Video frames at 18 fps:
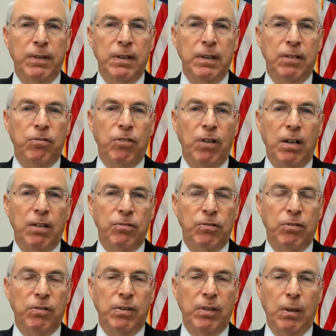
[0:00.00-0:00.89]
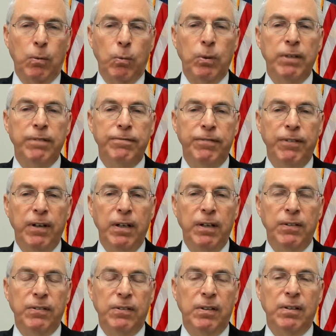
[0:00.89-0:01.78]
the challenges that we
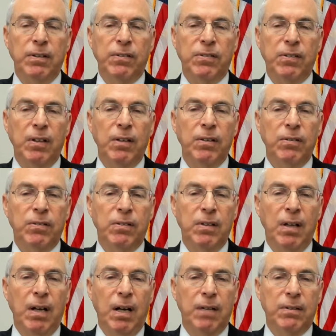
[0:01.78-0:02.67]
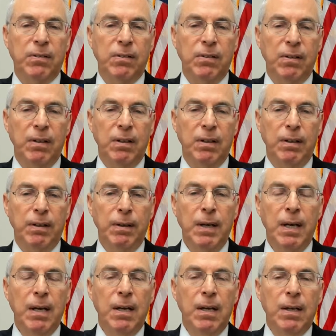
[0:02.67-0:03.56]
face, in the sense that